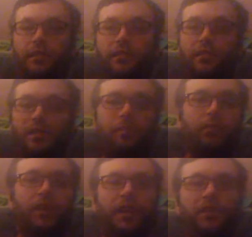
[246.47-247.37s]

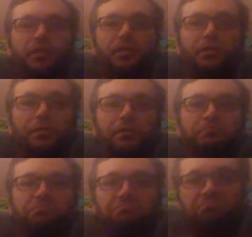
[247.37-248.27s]
someone I knew
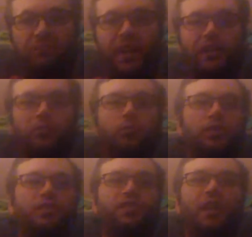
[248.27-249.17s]
at the
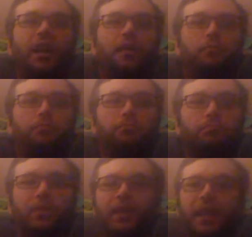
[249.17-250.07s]
workshop,
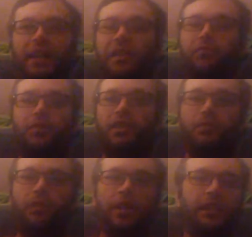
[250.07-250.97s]
but I didn't really
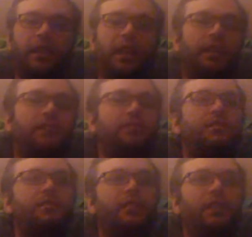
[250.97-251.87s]
want to
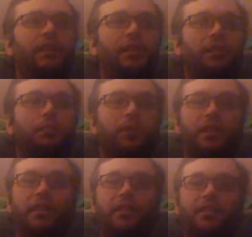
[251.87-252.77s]
dance
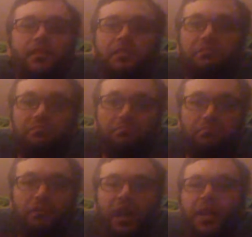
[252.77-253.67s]
because
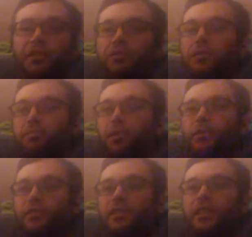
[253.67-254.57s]
I knew the
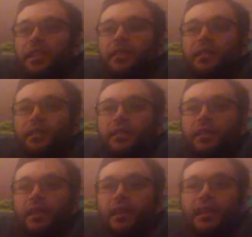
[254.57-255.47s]
person
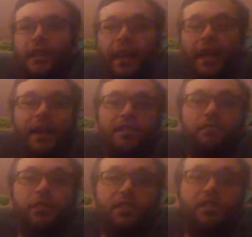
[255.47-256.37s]
that asked
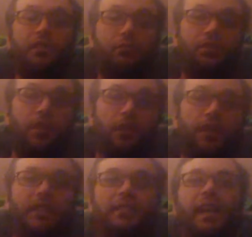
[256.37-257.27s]
me, she was
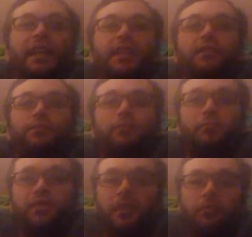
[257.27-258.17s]
already taken
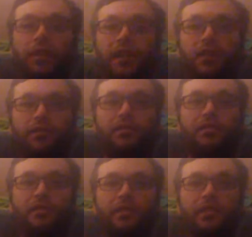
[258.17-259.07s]
from someone
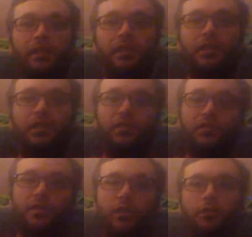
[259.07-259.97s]
else.
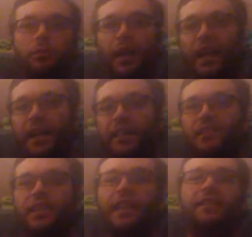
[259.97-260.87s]
So I had to
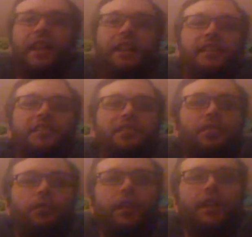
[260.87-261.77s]
take that in
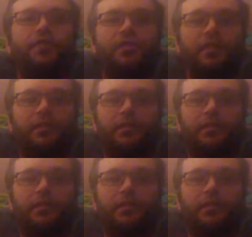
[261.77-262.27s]
consideration.